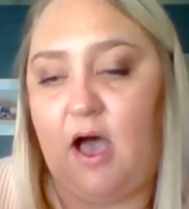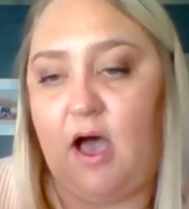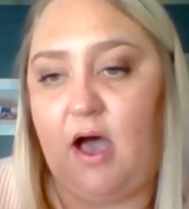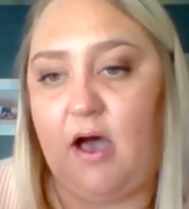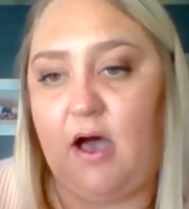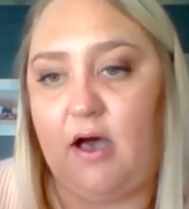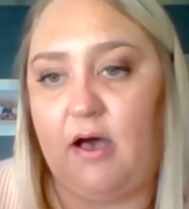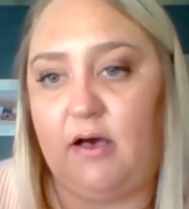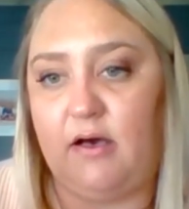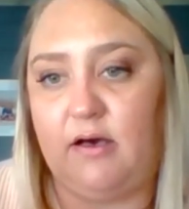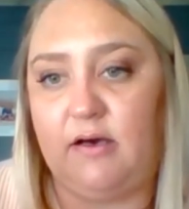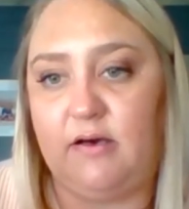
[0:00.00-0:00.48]

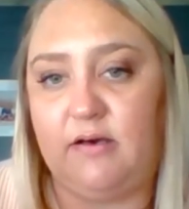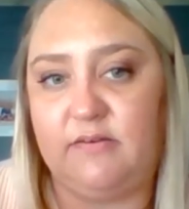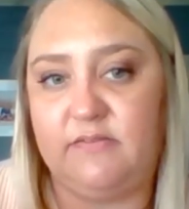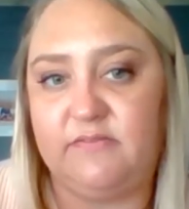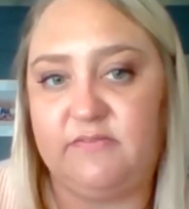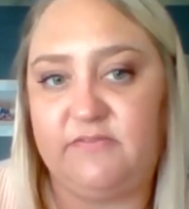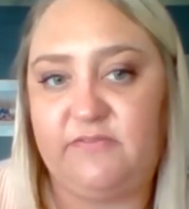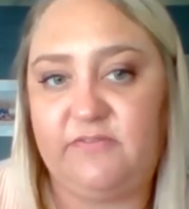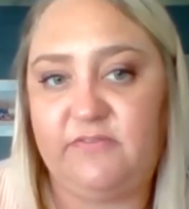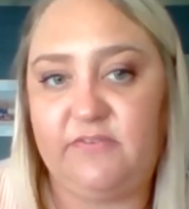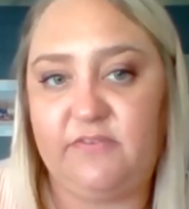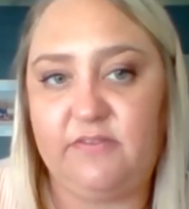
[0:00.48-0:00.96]

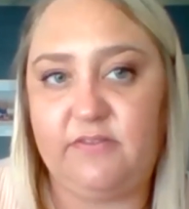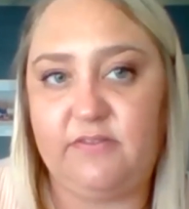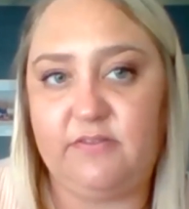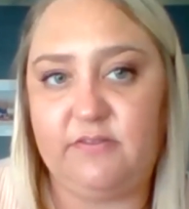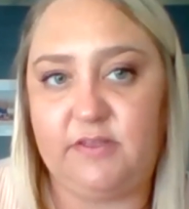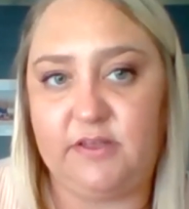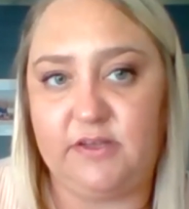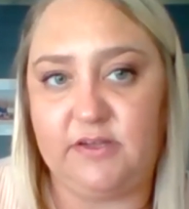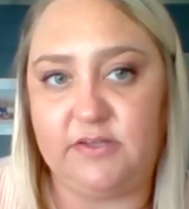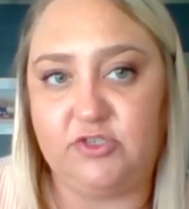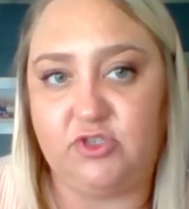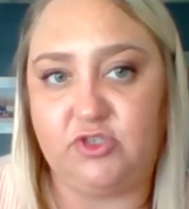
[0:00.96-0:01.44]
of
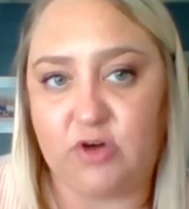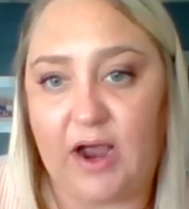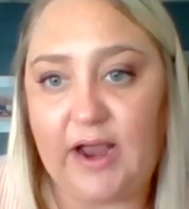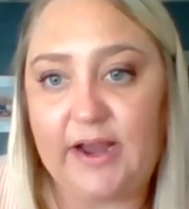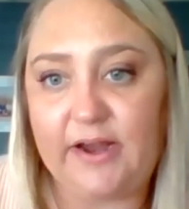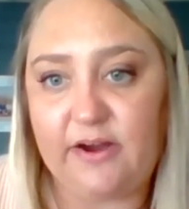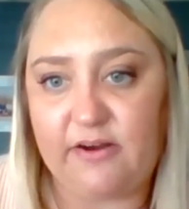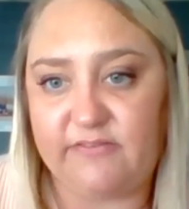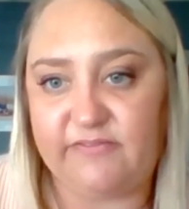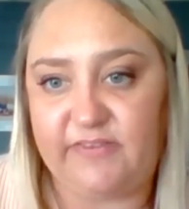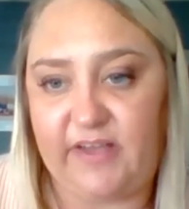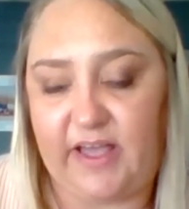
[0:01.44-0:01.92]
the
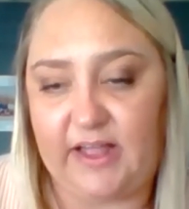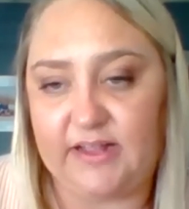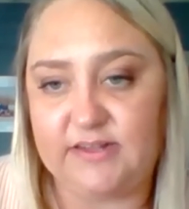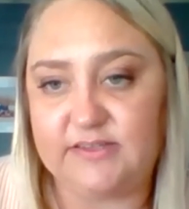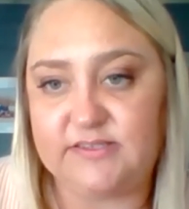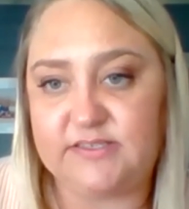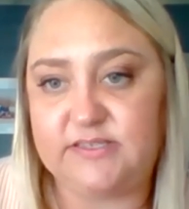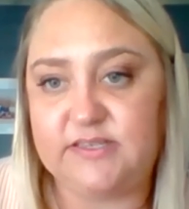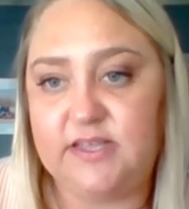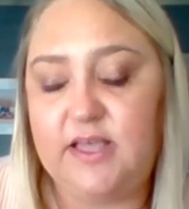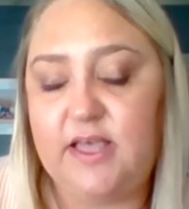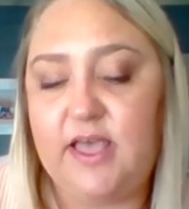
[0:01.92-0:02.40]
dryer
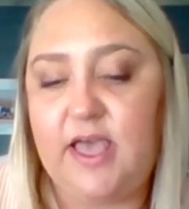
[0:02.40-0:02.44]
vent,